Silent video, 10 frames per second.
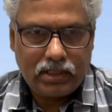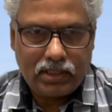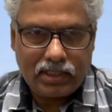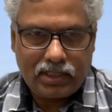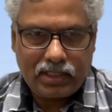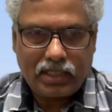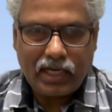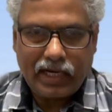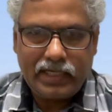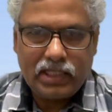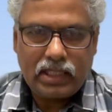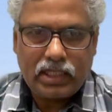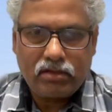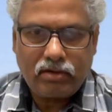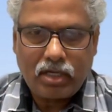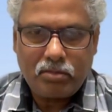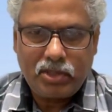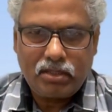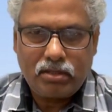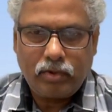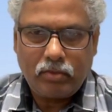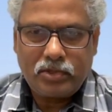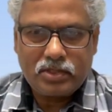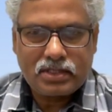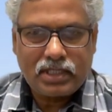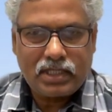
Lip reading: and then ideal environment to publish the